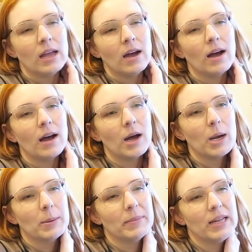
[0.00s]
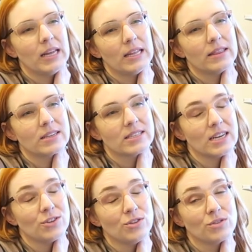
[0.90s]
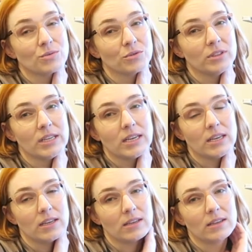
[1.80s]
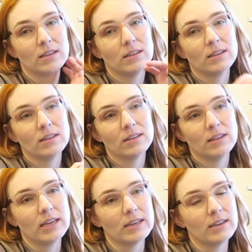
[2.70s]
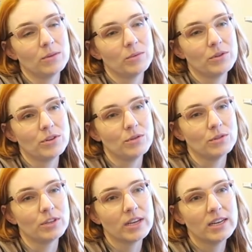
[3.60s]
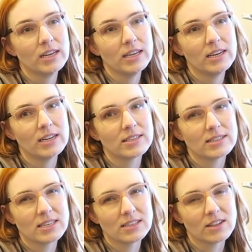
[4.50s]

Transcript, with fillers: um and the statue is really, like, when you look at it, it says a